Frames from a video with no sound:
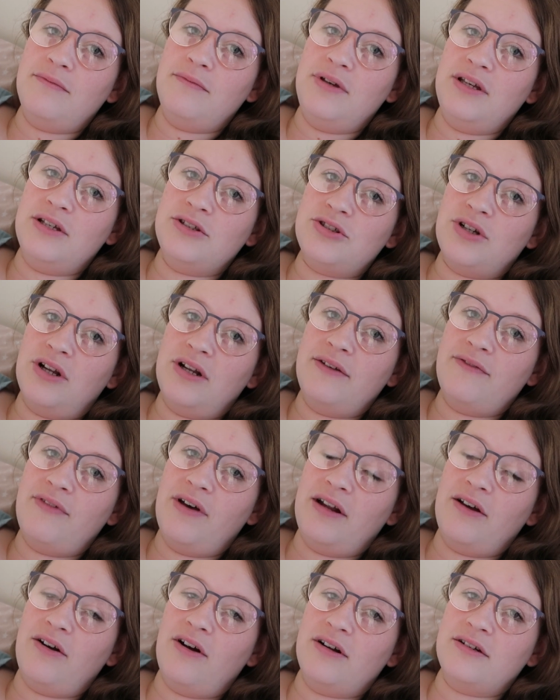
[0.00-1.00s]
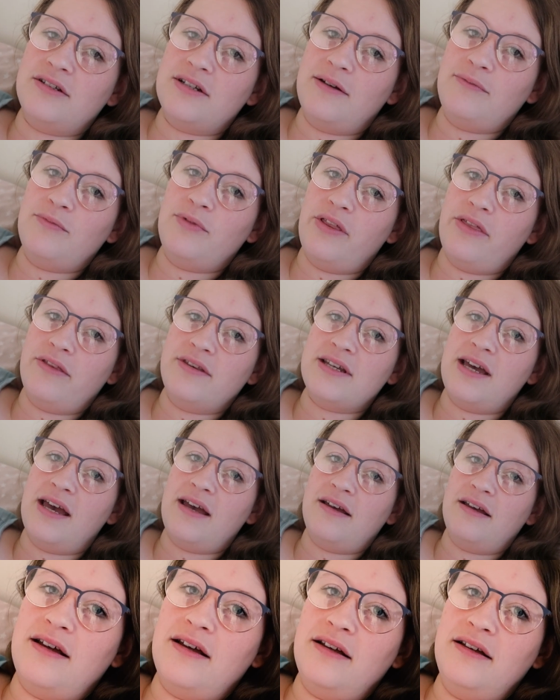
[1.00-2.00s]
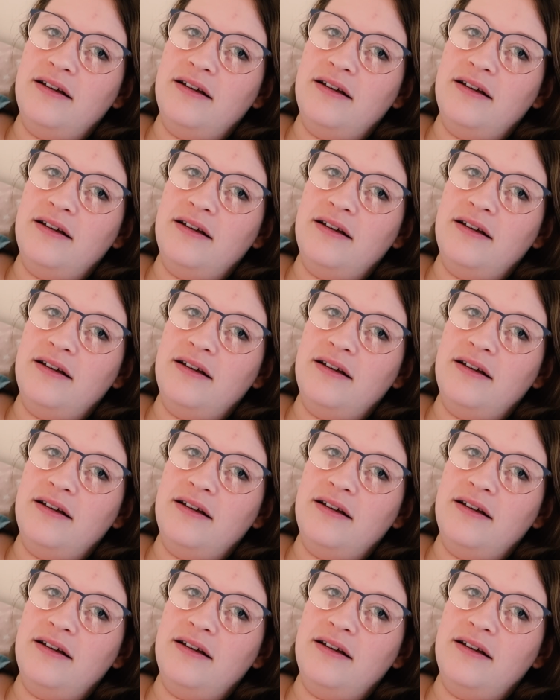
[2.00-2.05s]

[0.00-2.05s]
Me and John have had a hard time with debt.